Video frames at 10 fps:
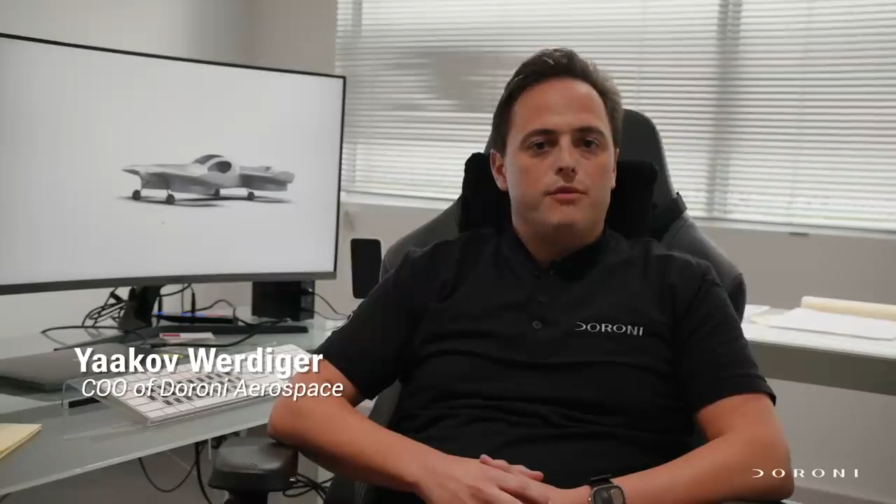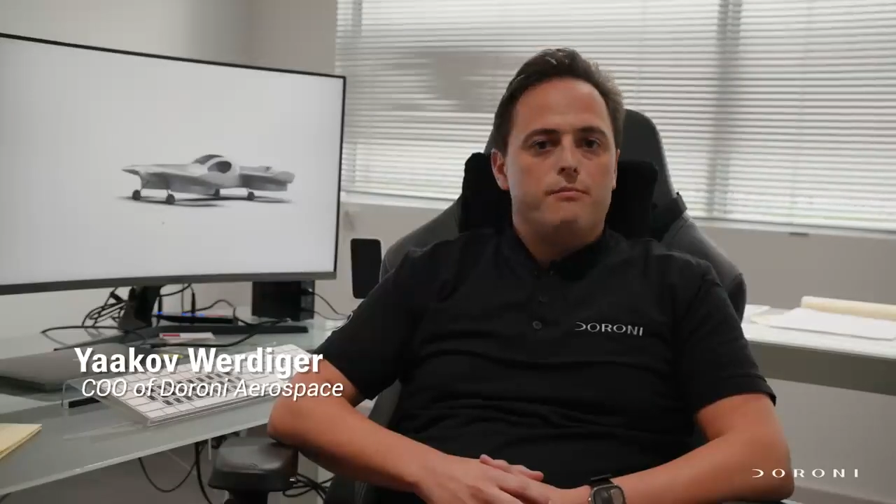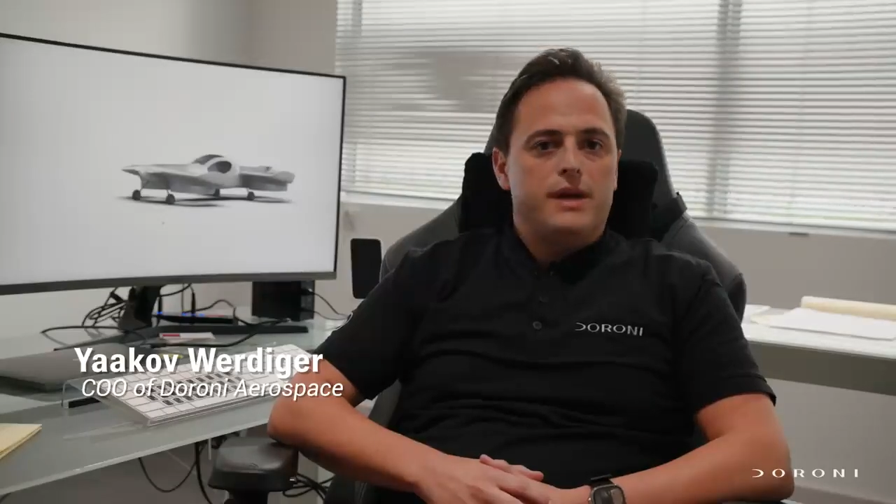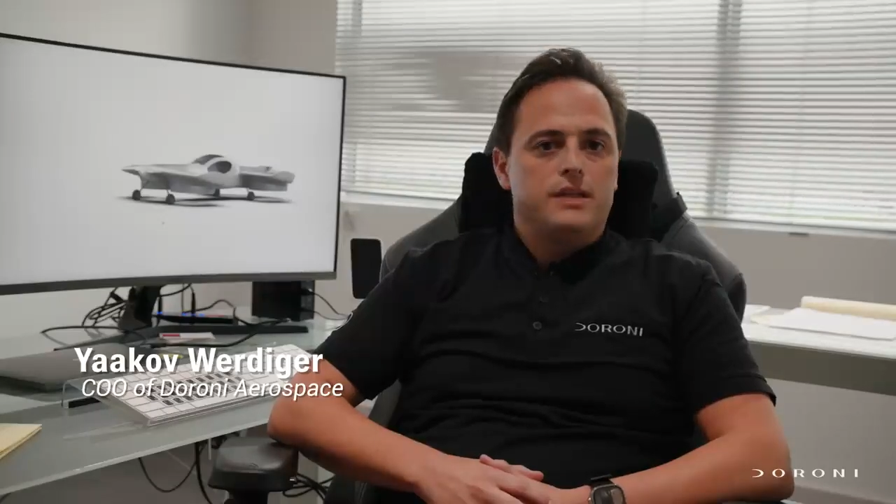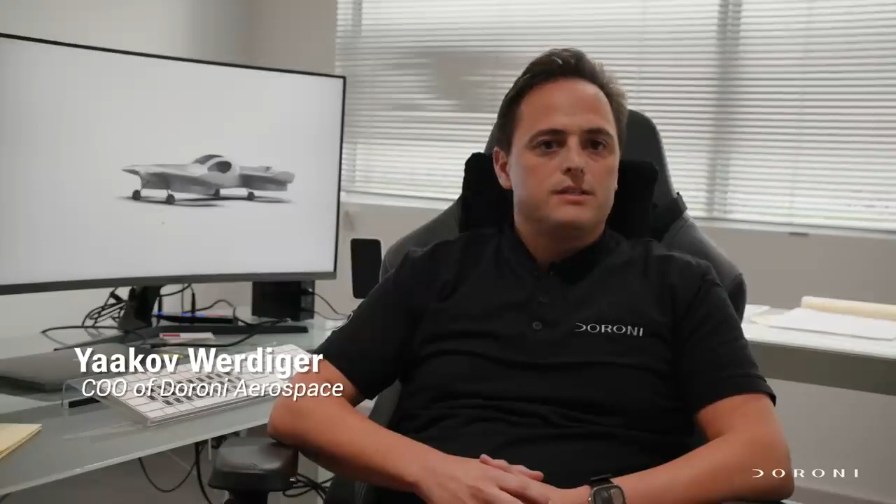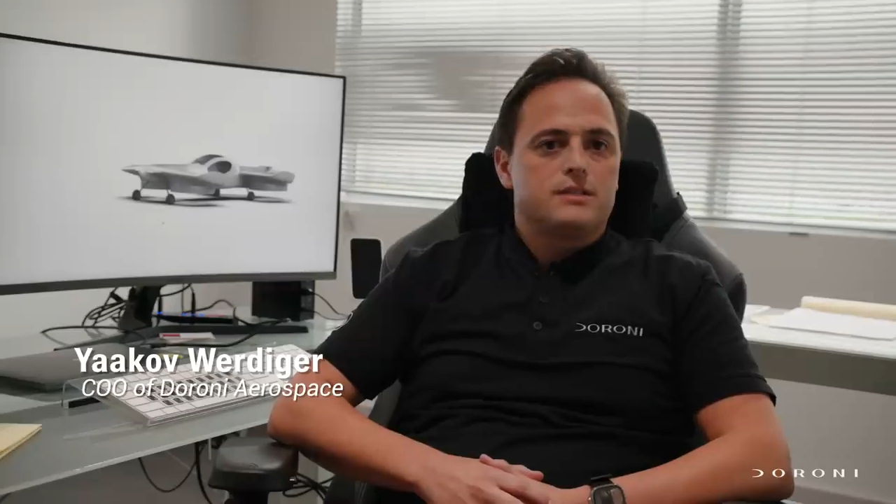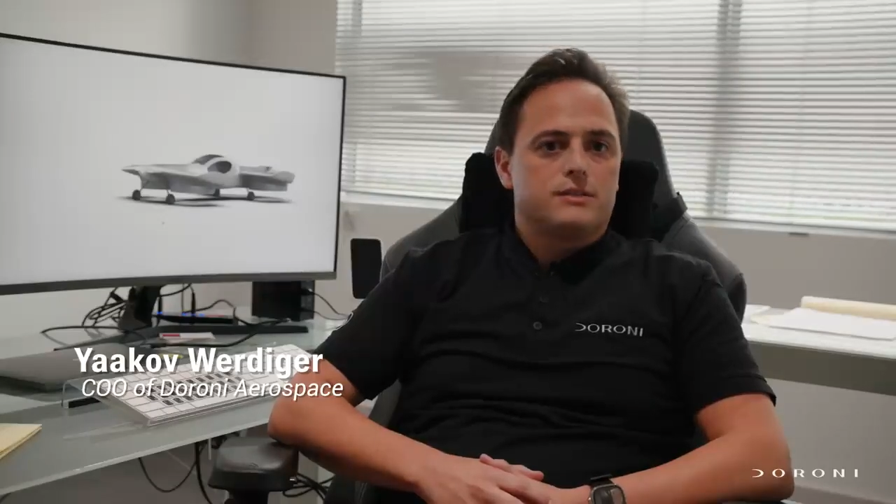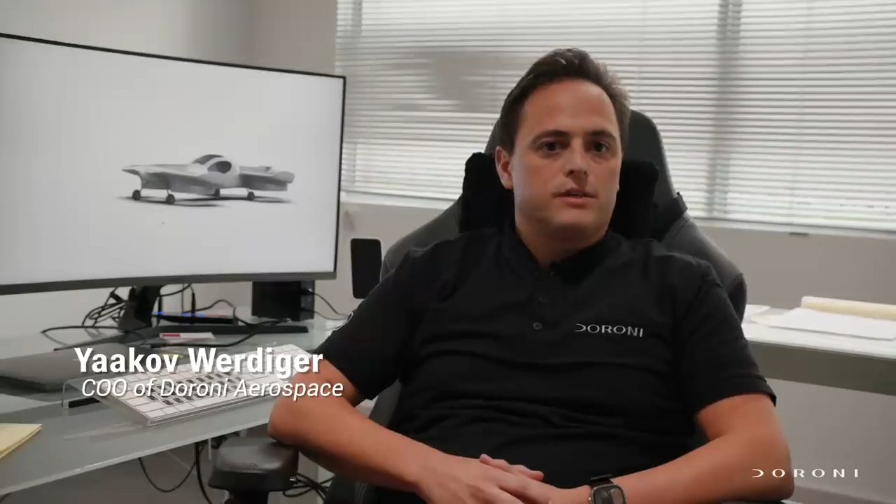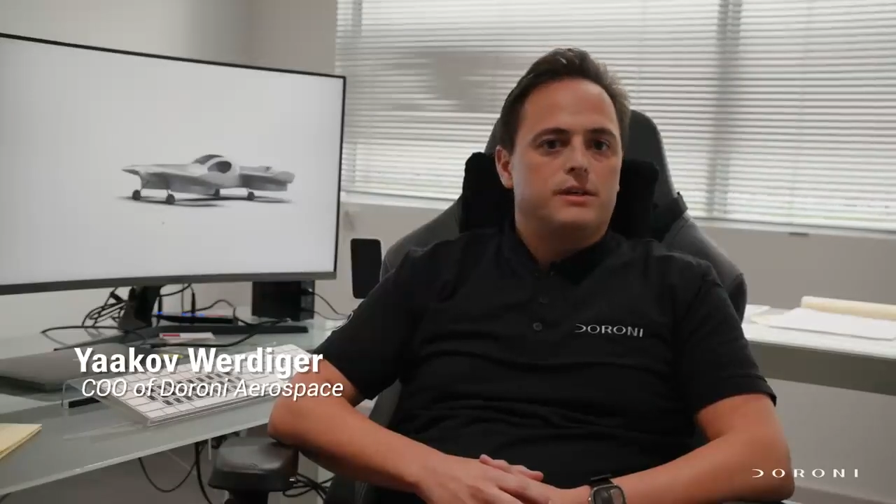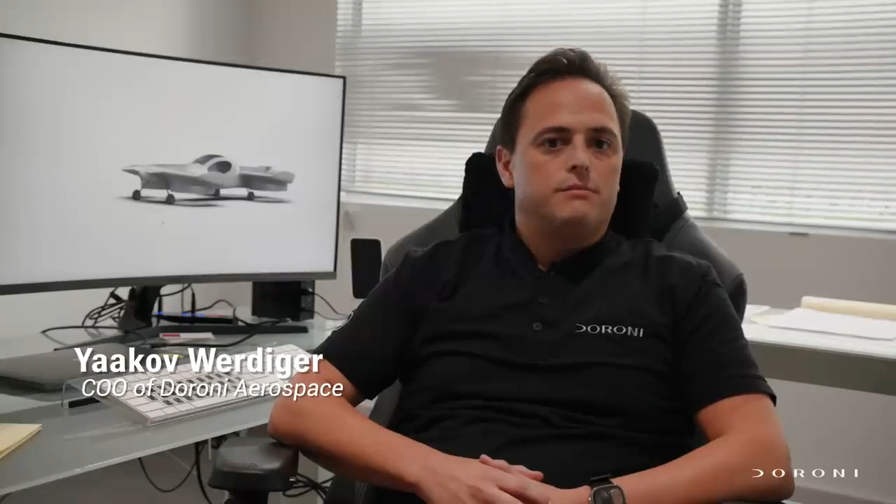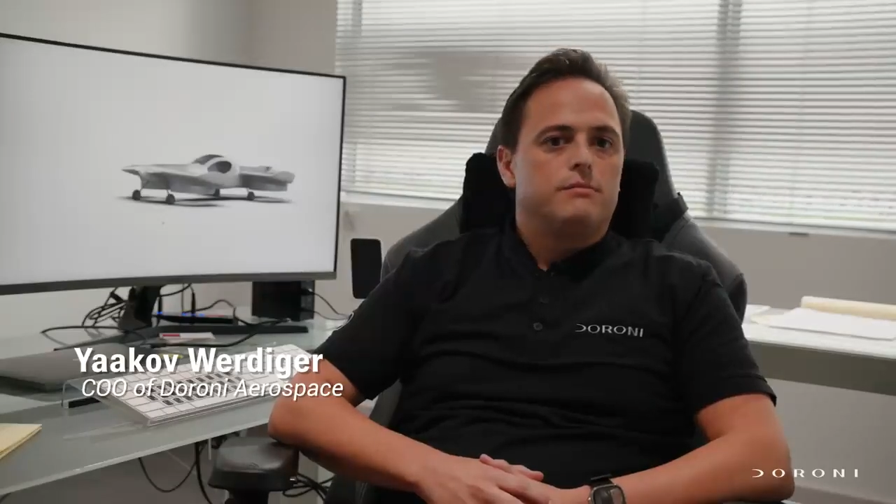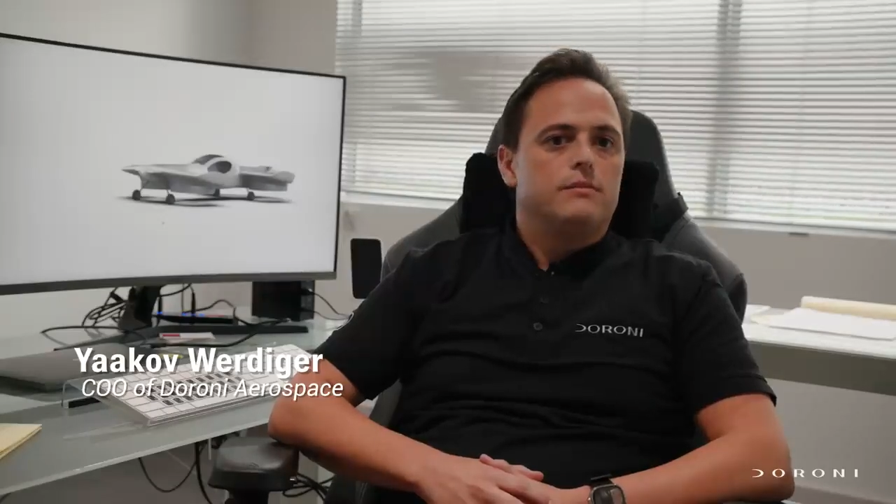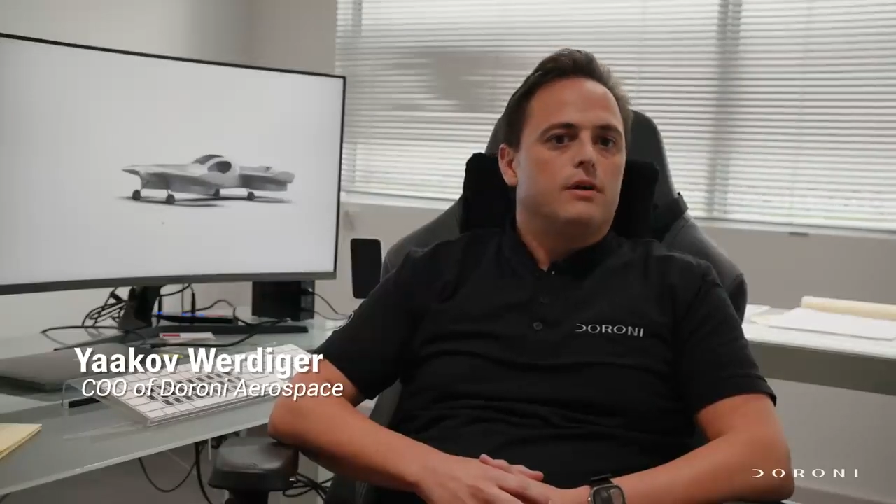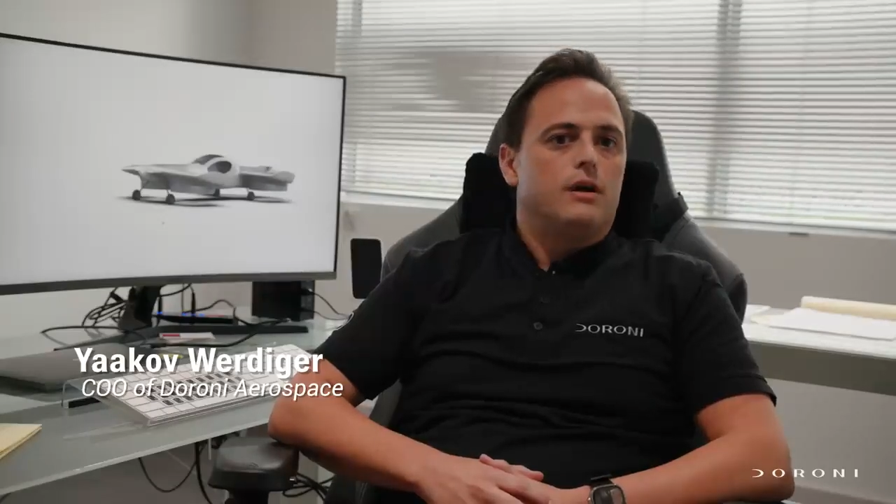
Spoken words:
the mainstream